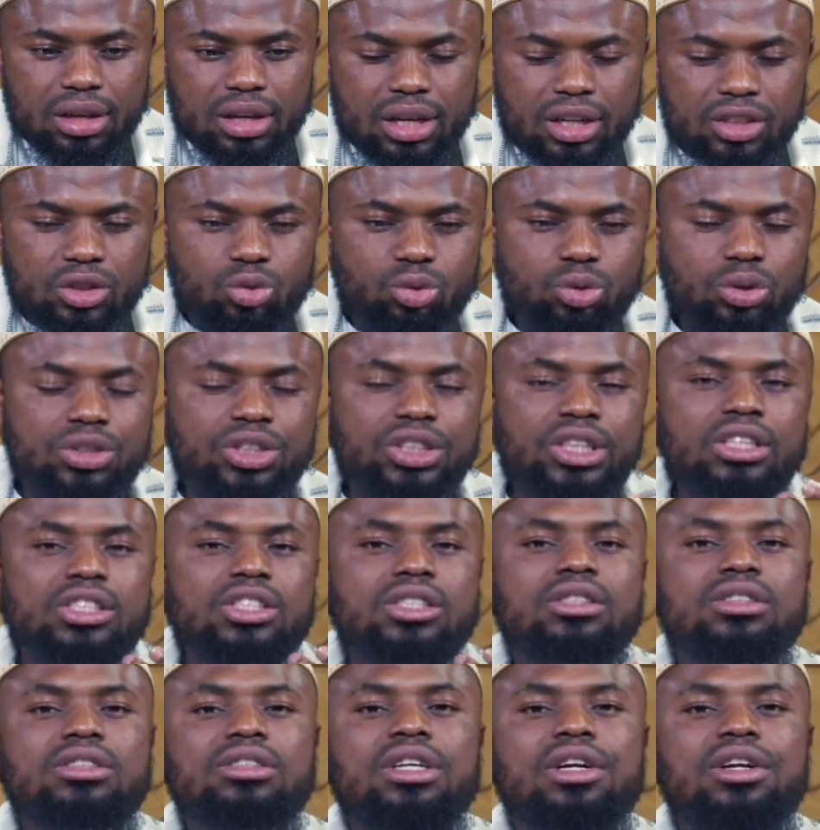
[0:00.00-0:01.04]
it will
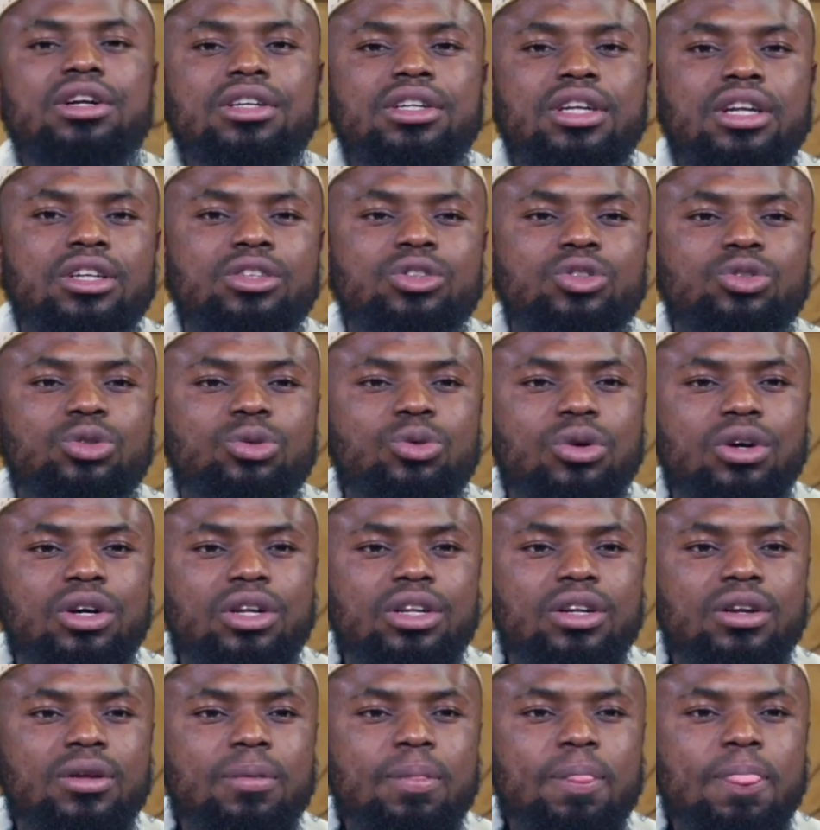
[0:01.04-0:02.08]
just turn into
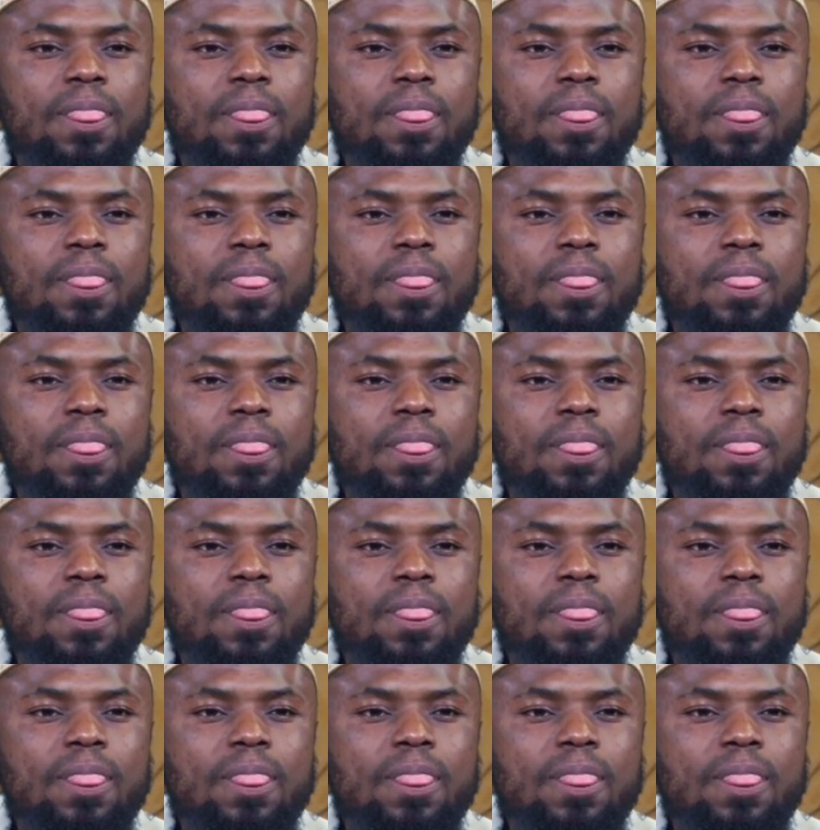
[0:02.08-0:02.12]
what?